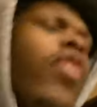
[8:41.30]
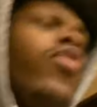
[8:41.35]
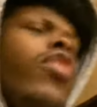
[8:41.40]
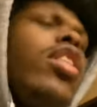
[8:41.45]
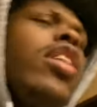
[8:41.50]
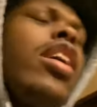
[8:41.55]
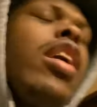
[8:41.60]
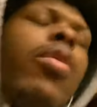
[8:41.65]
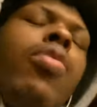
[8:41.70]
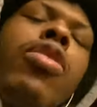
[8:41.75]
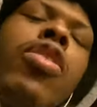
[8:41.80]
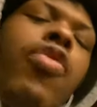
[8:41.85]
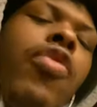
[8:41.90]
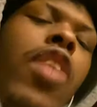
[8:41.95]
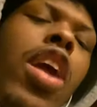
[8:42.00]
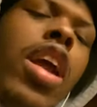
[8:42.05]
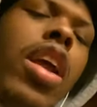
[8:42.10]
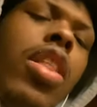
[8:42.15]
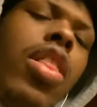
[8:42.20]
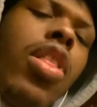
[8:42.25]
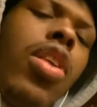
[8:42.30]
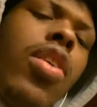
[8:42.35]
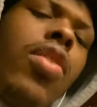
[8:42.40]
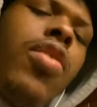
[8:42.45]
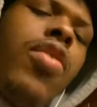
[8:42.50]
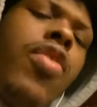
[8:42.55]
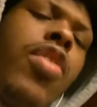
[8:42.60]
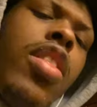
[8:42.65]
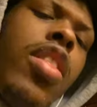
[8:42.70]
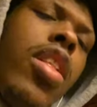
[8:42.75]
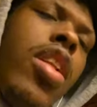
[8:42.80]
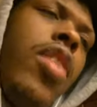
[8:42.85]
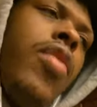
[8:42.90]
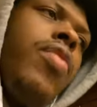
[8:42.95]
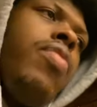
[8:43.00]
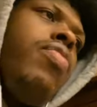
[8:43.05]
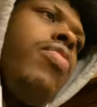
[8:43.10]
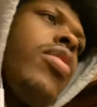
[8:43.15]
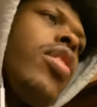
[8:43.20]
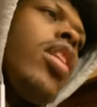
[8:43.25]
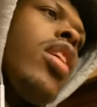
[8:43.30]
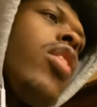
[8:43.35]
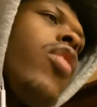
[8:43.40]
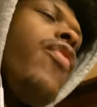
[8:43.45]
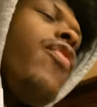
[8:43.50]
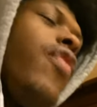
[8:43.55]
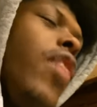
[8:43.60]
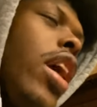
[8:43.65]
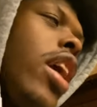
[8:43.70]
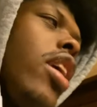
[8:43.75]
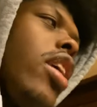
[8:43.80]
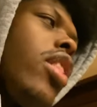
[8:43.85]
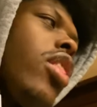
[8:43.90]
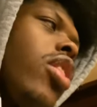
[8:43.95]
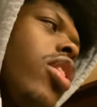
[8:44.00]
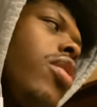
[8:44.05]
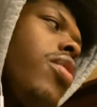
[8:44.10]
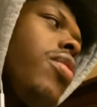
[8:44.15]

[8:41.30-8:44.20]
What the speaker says: you keep the faith. Faith